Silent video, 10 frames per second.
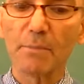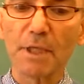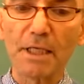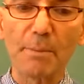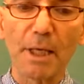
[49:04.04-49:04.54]

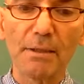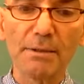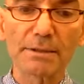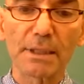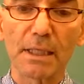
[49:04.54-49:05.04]
me
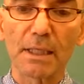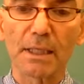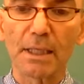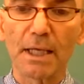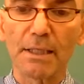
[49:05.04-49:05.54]
emails
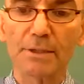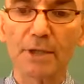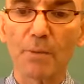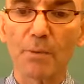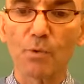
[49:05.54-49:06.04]

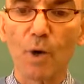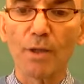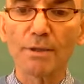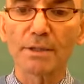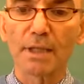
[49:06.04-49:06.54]
anytime you
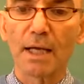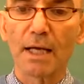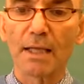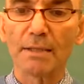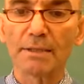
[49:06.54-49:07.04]
want.
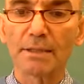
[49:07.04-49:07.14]
And